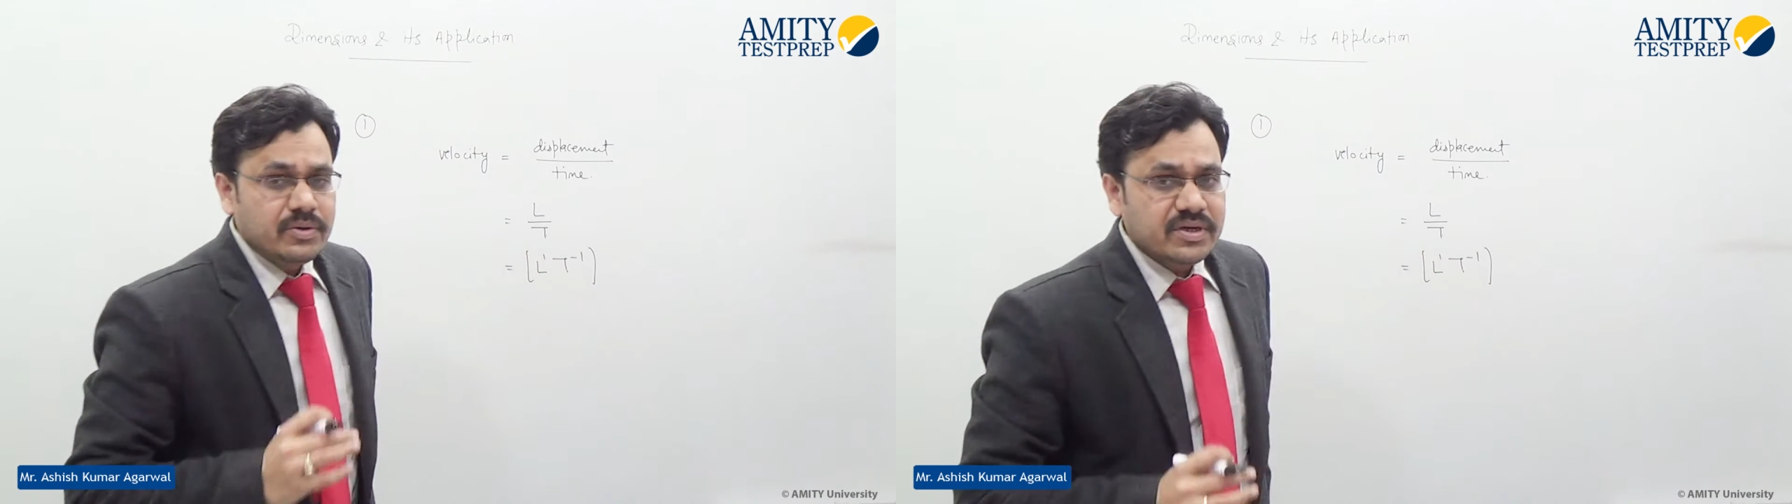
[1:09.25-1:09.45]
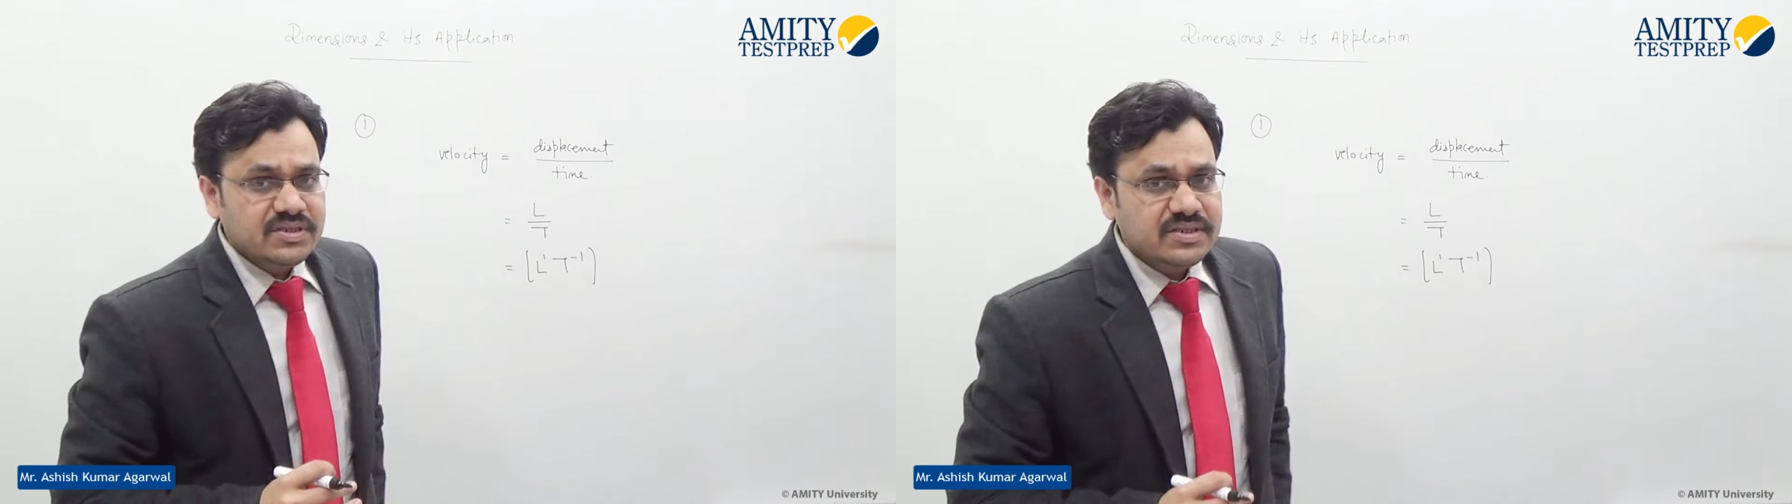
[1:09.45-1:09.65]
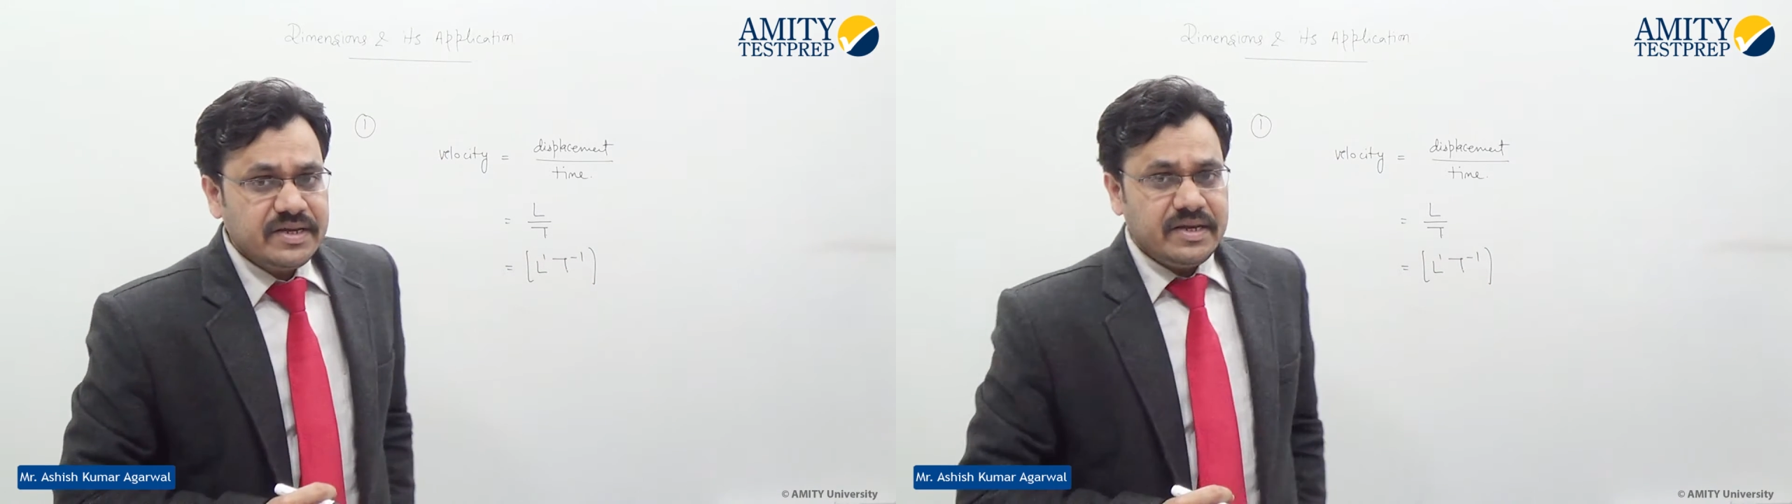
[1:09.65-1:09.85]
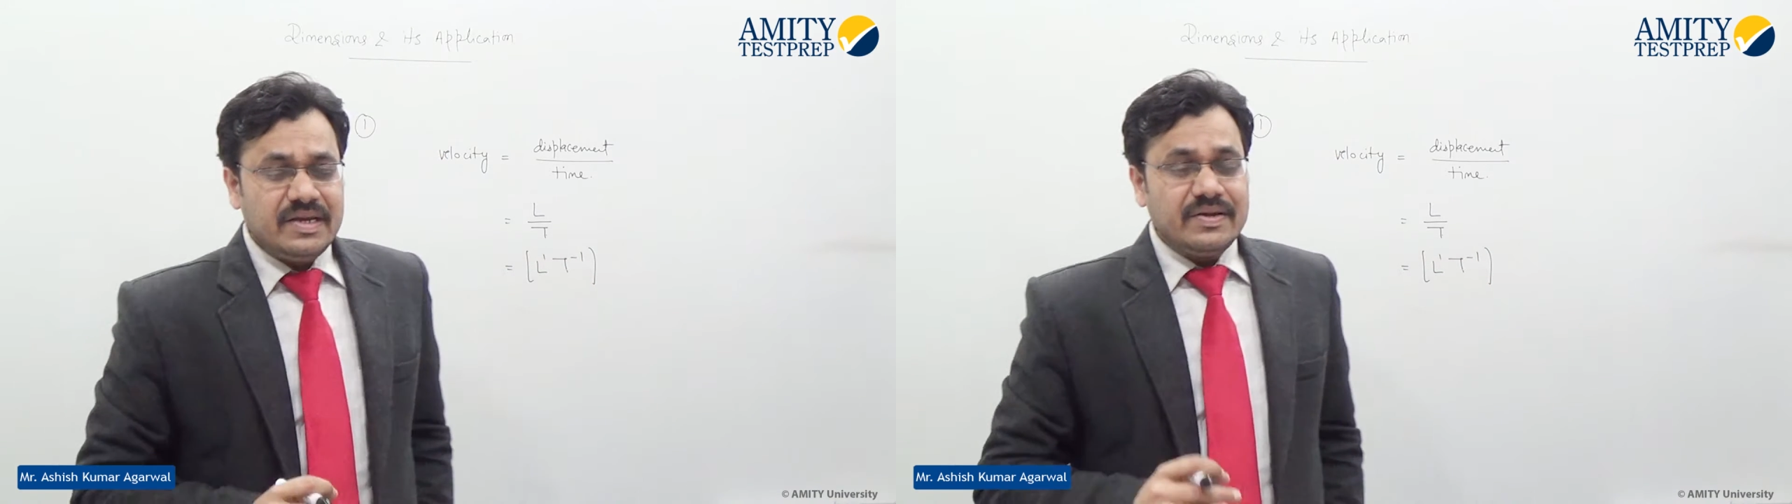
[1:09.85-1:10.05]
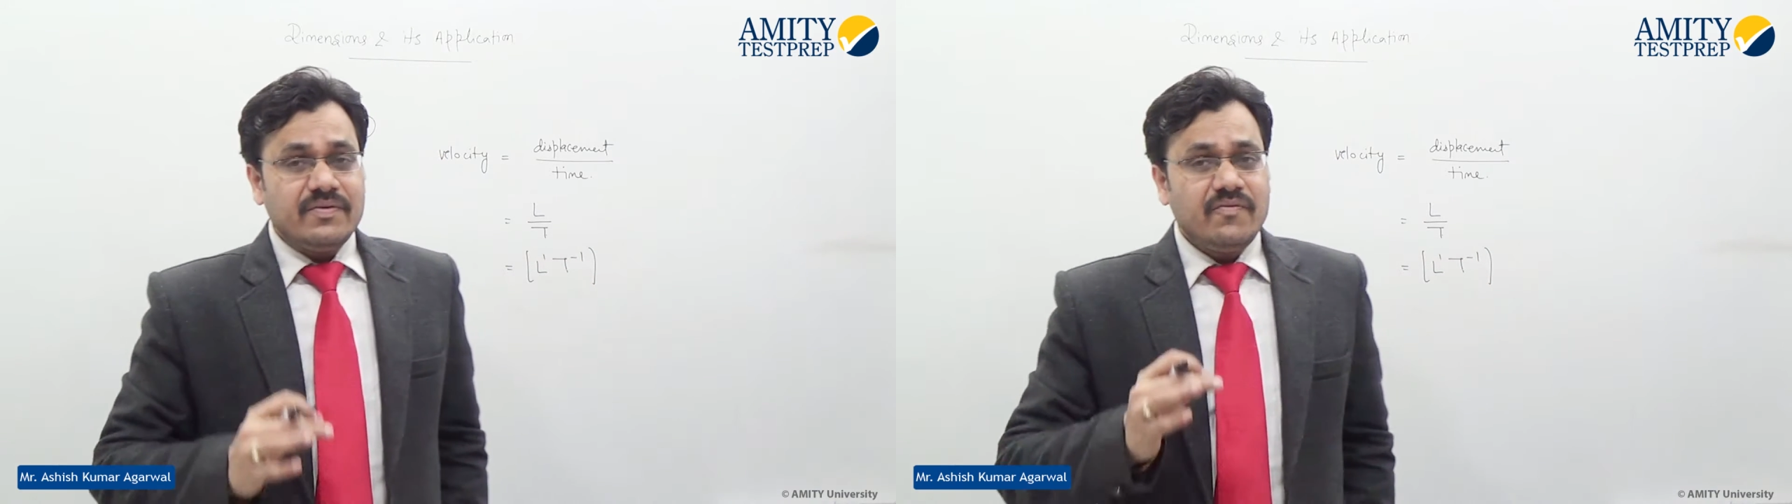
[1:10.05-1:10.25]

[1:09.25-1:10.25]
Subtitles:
can see